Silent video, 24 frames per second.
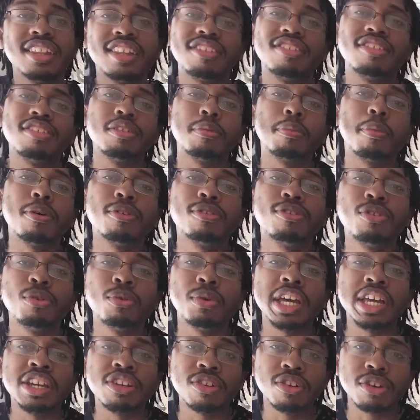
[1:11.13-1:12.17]
This is supposed
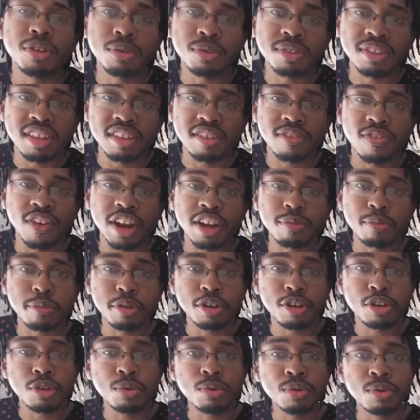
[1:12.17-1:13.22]
to introduce these
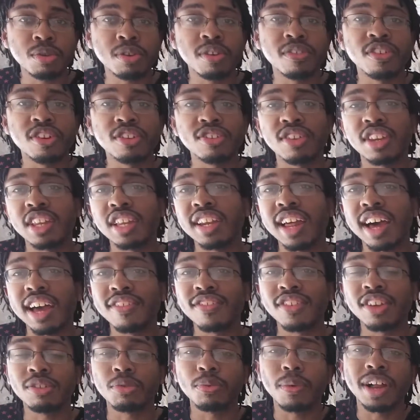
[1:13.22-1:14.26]
freshmen to university life
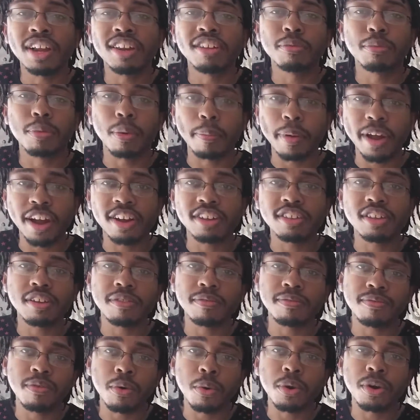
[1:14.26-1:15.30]
as well as prepare
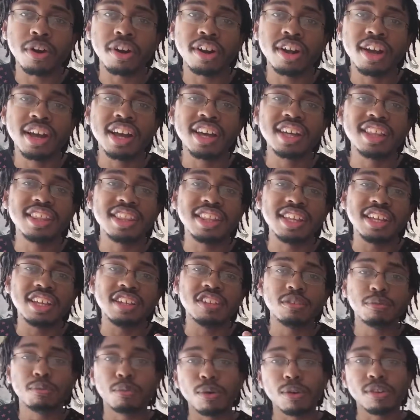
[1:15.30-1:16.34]
them for the
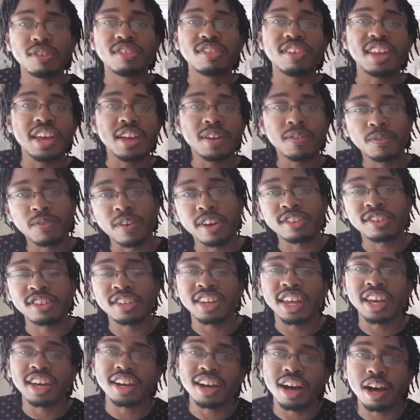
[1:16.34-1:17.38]
Sports Day, Freshie
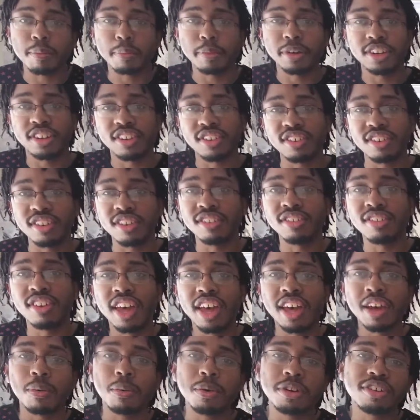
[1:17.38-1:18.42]
Day competitions,
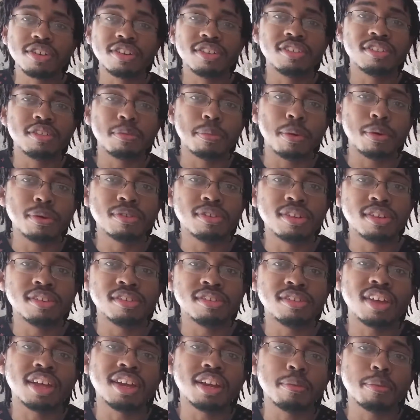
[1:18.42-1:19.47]
which are supposed to
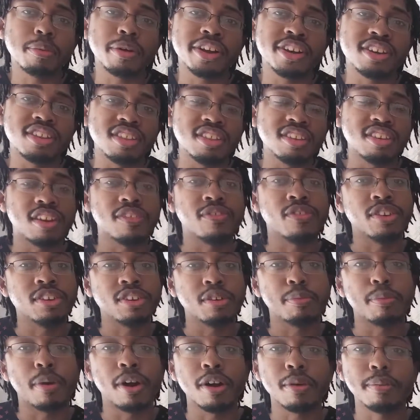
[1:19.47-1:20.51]
celebrate the different
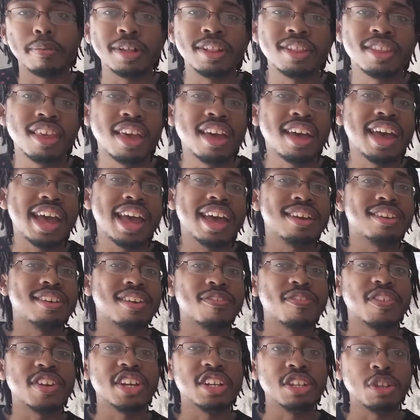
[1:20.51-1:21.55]
departments and
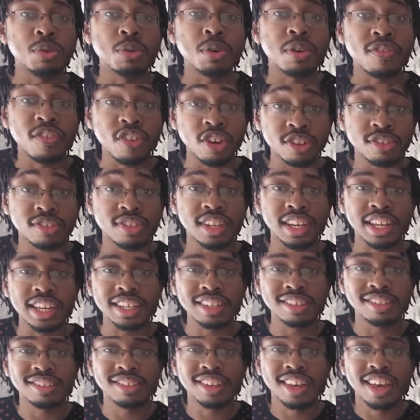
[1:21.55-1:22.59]
different universities.